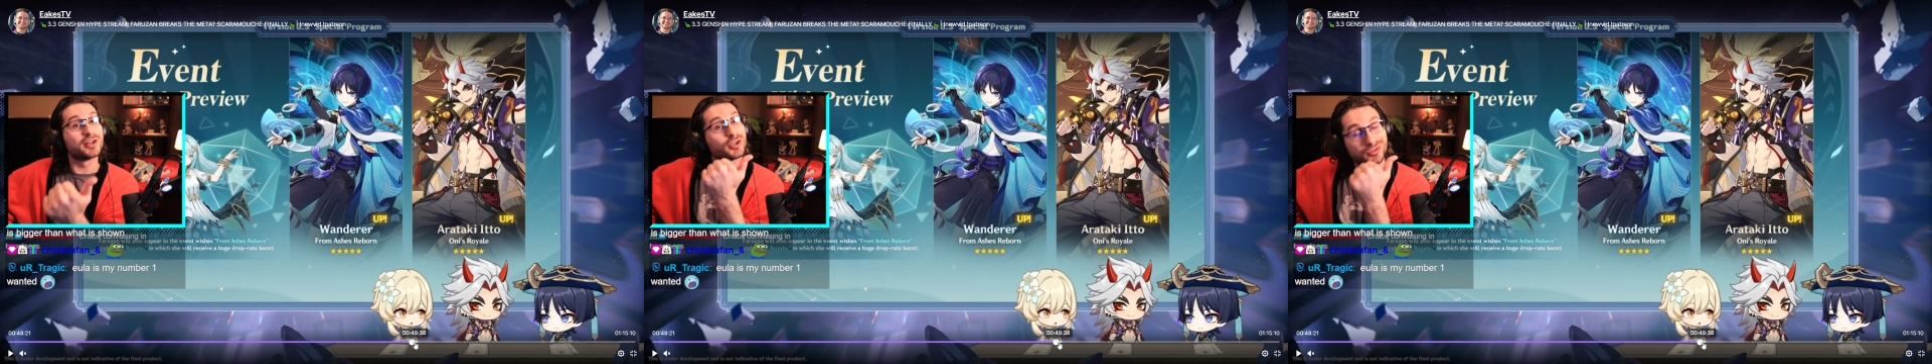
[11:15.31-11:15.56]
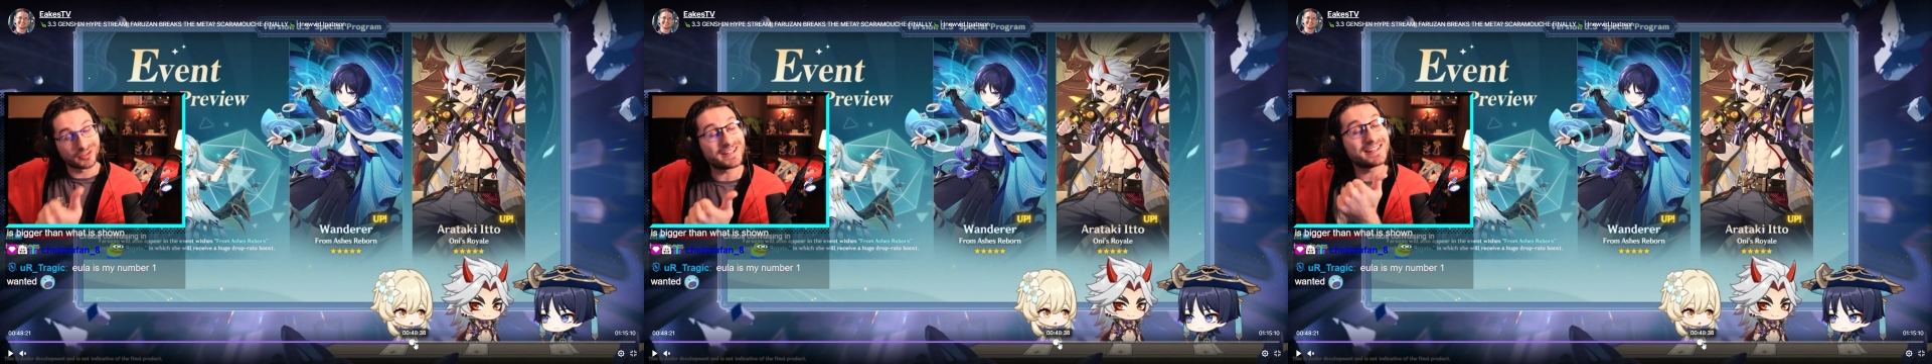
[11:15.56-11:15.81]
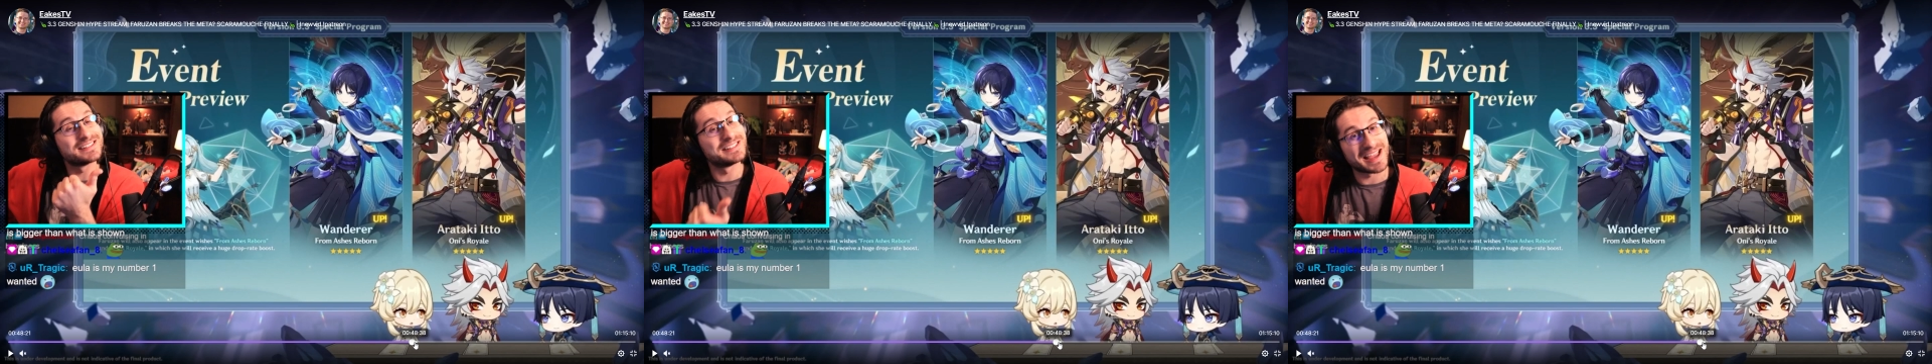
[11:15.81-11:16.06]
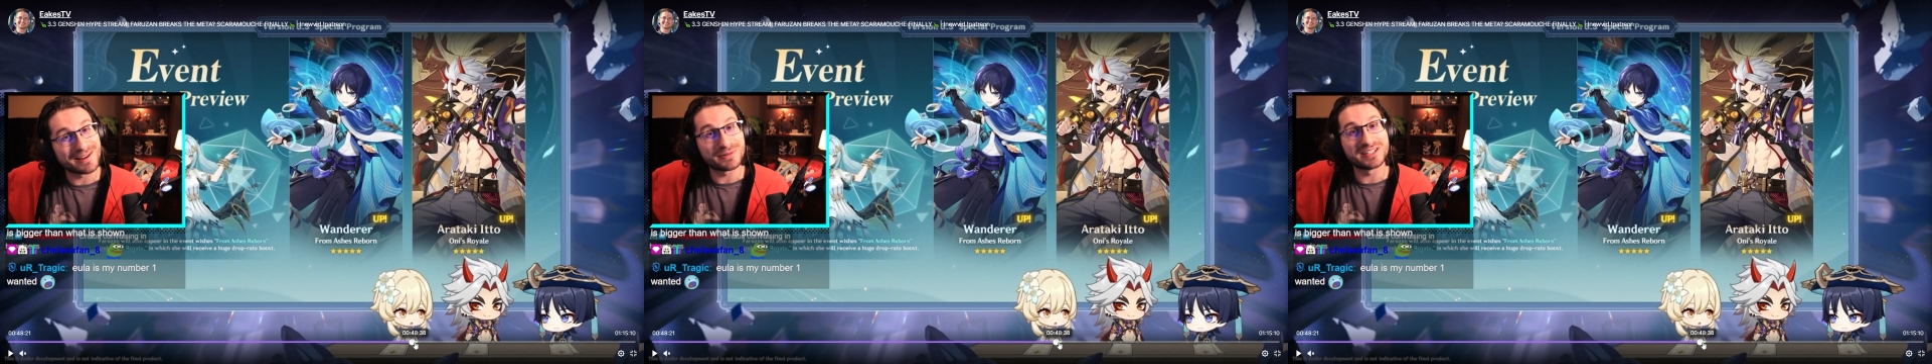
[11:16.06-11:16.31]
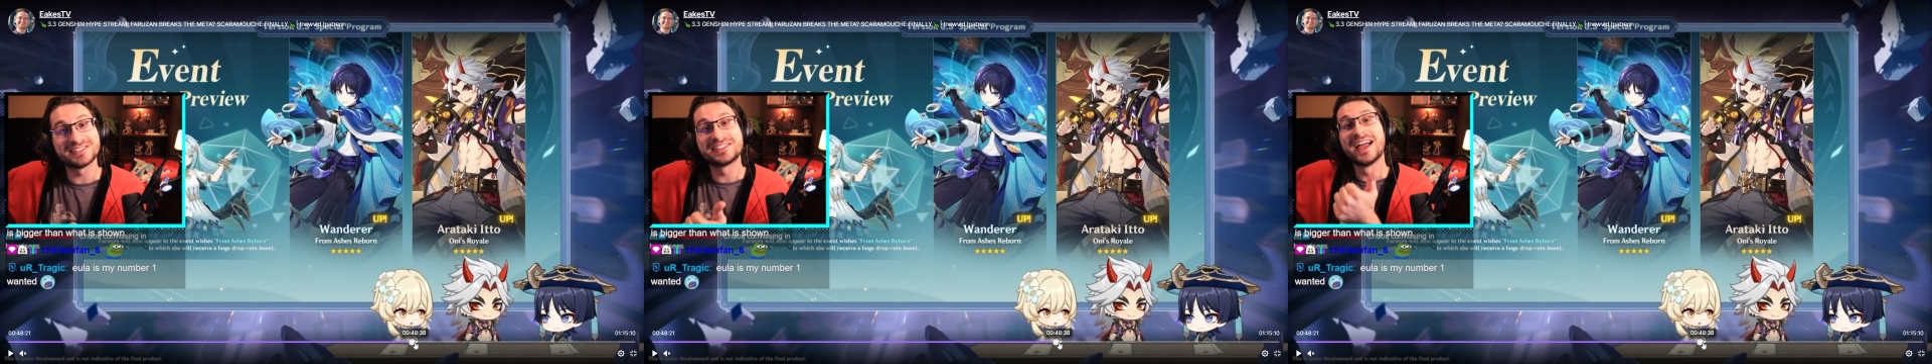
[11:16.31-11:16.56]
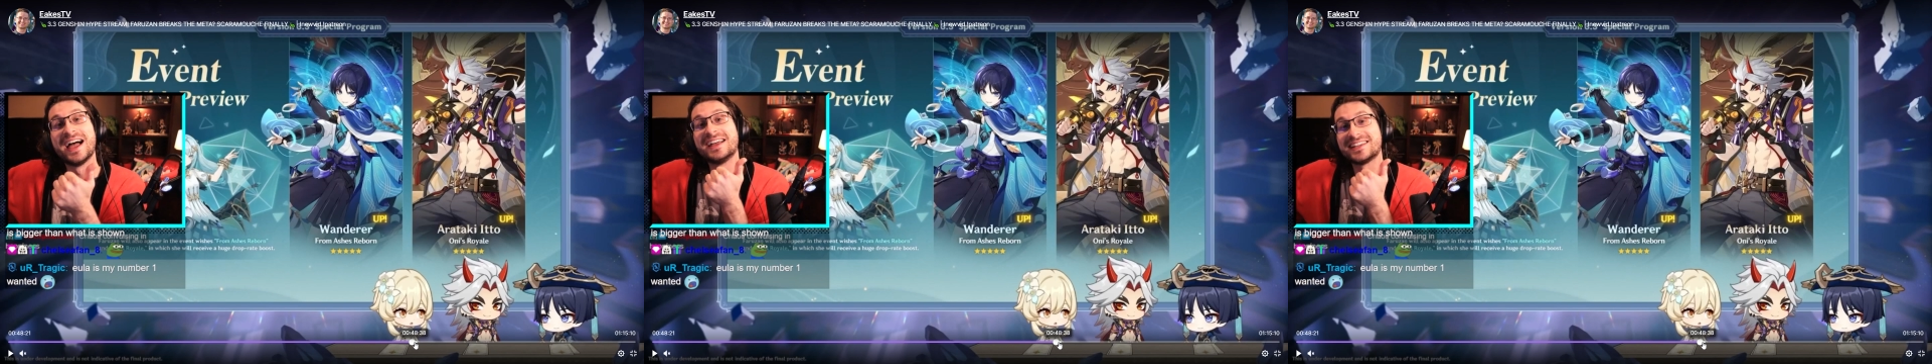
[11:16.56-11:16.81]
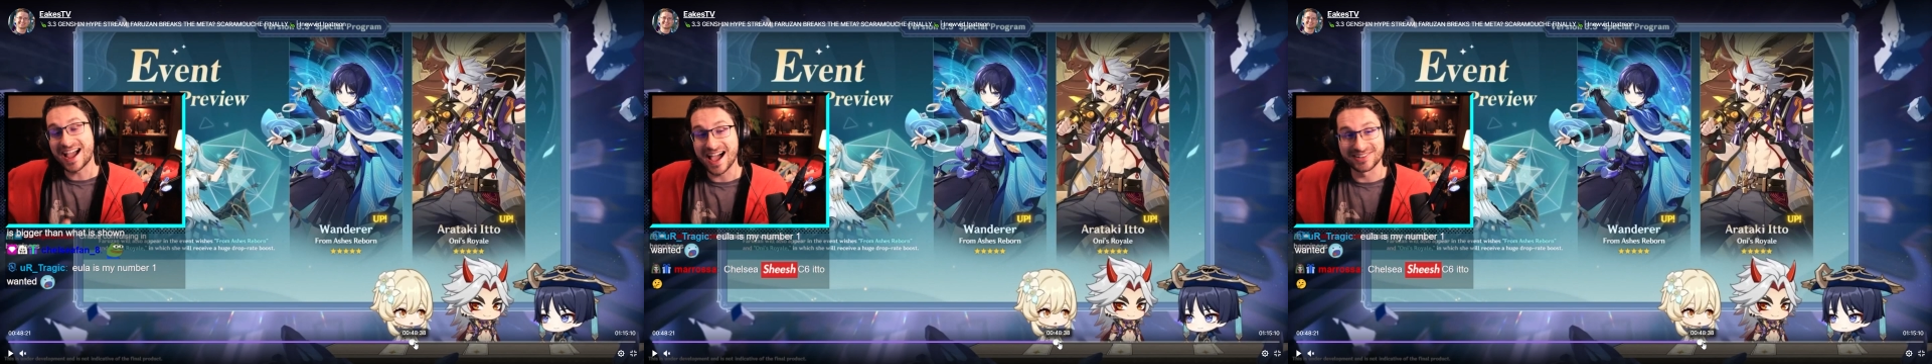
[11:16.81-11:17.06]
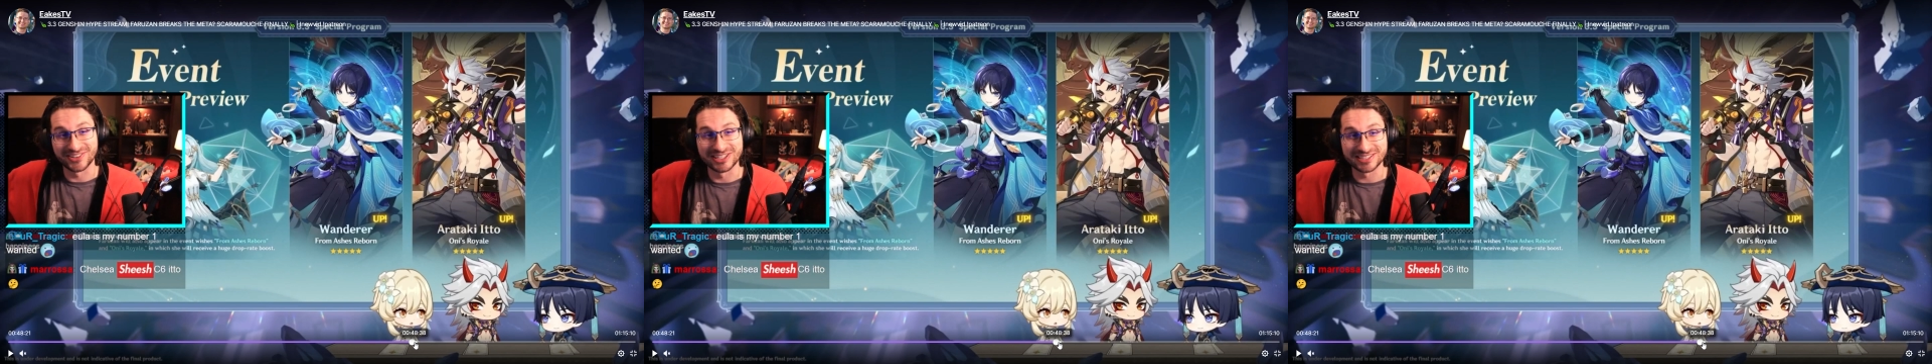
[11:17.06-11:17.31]
crit damage
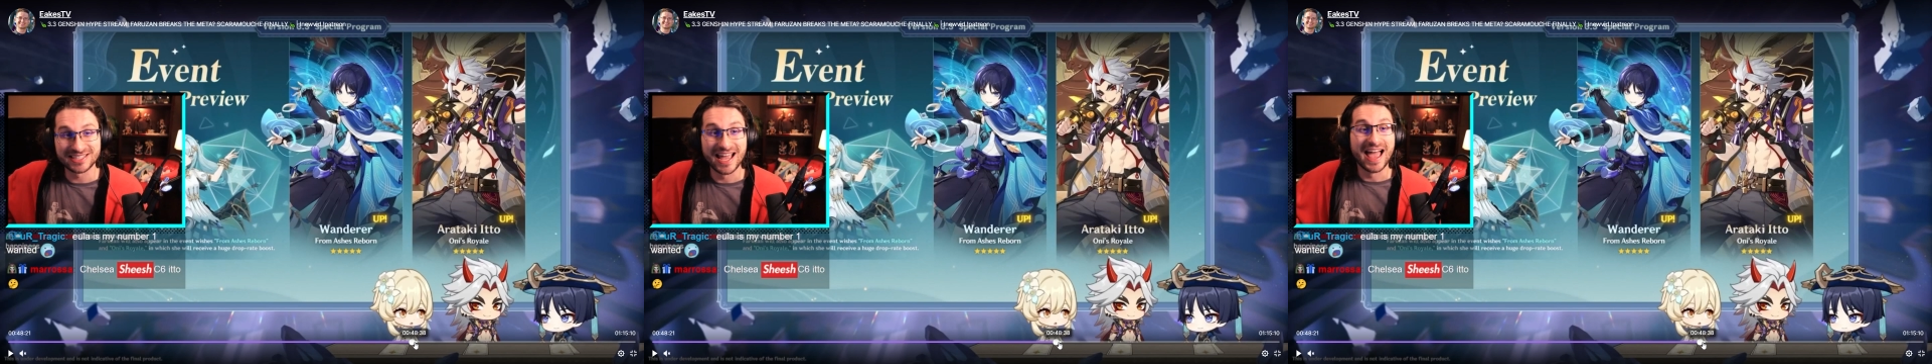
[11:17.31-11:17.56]
catalyst